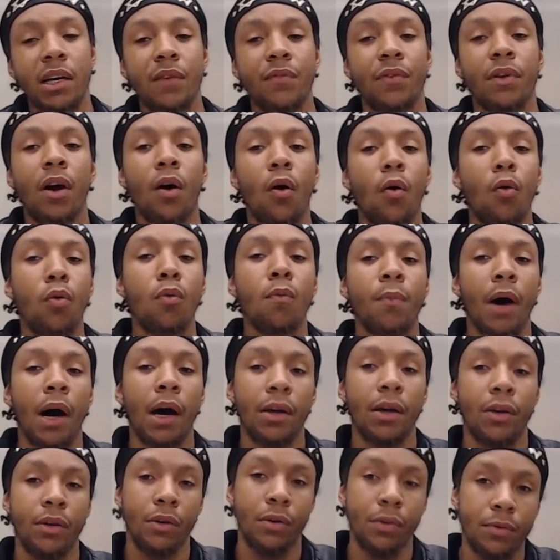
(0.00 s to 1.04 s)
even owned
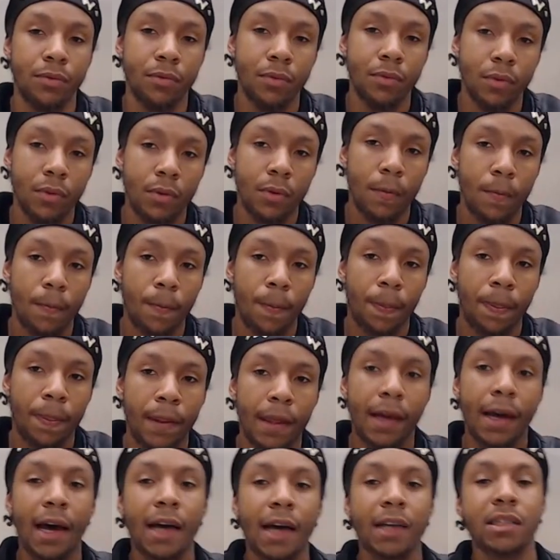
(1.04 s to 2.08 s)
by you.
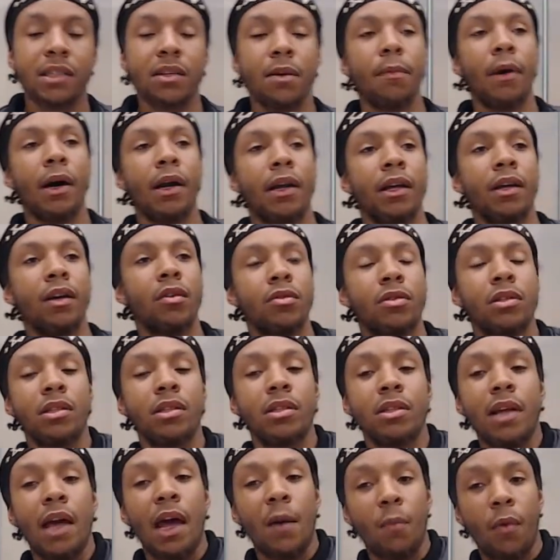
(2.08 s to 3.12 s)
It got somebody else's
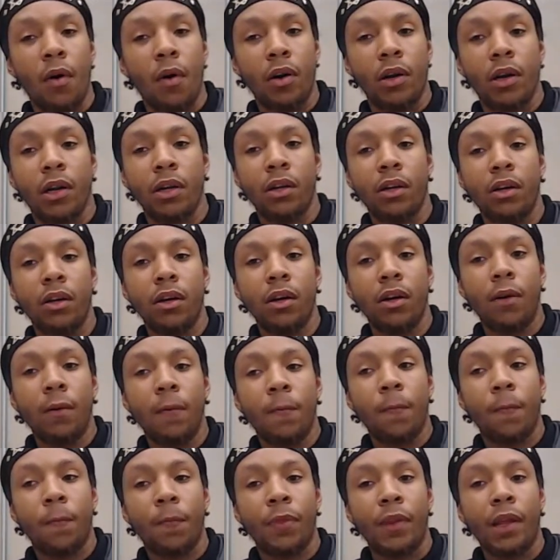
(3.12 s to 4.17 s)
name on it.
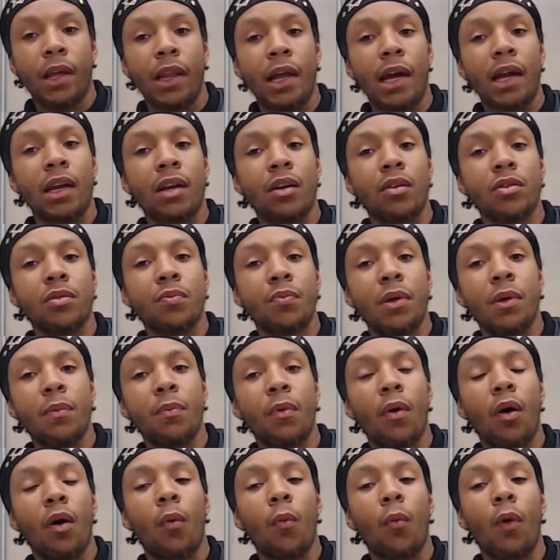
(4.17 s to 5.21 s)
A lot of those
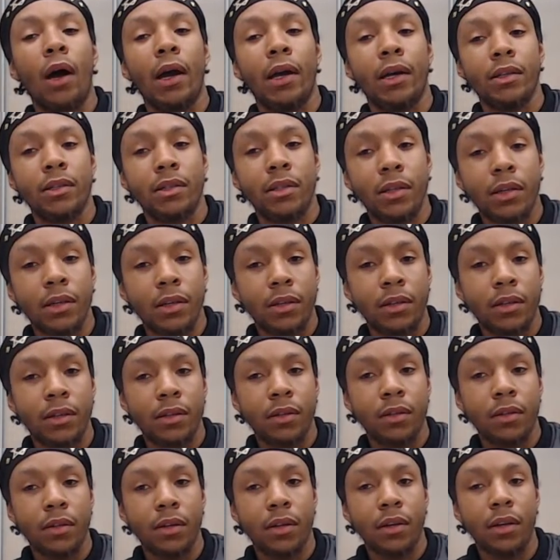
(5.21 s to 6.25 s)
people are white.
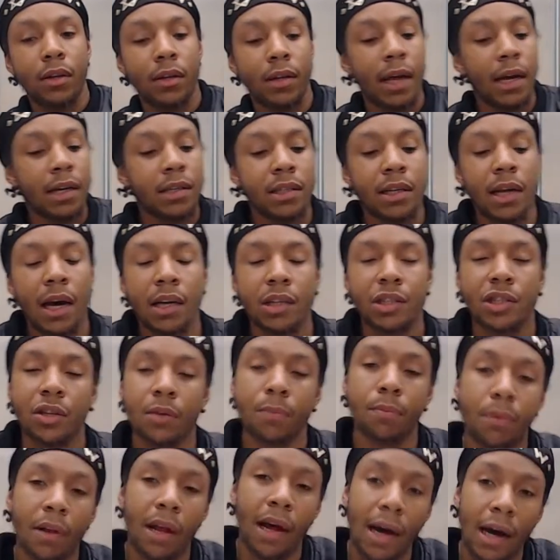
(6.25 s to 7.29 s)
That's not your
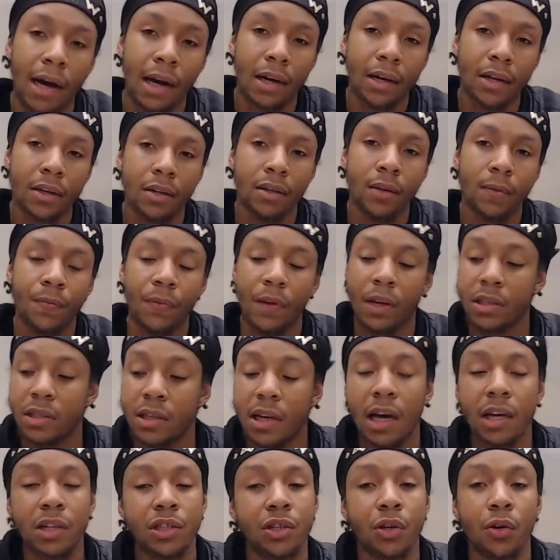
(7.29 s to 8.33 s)
block. That's
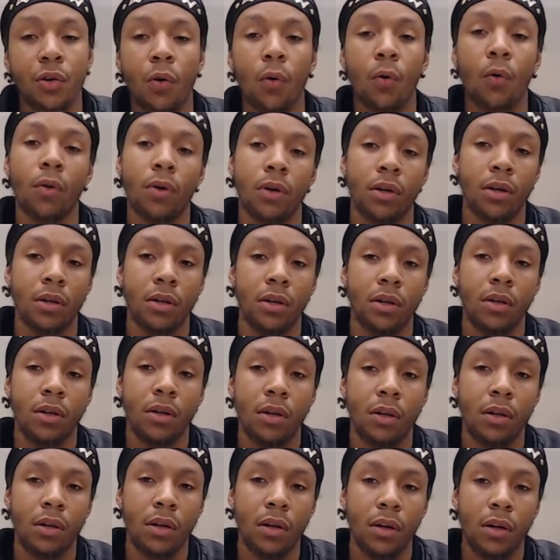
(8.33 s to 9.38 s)
not your corner.
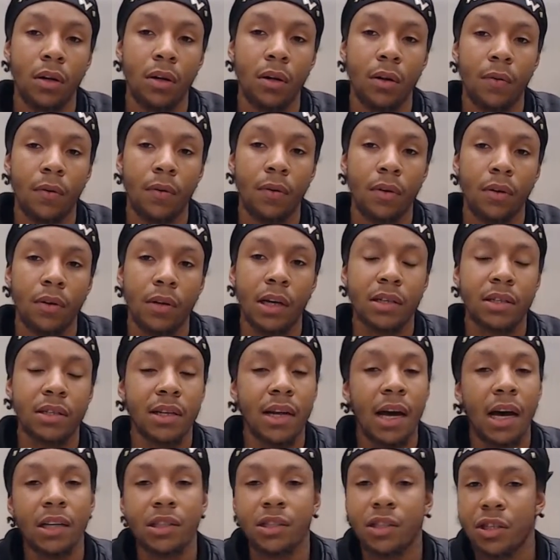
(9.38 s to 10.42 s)
That's
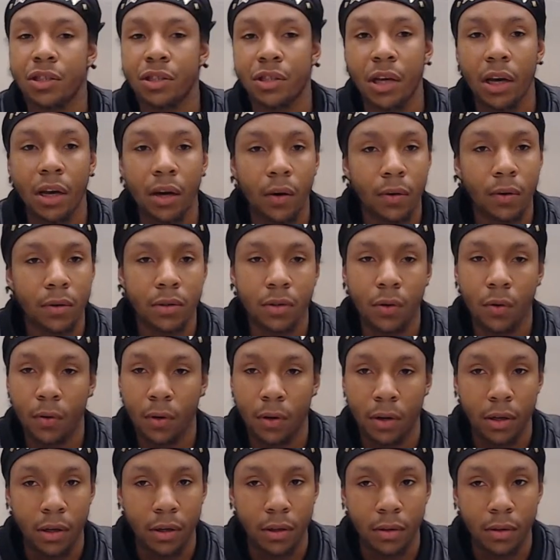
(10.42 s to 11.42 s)
not your territory.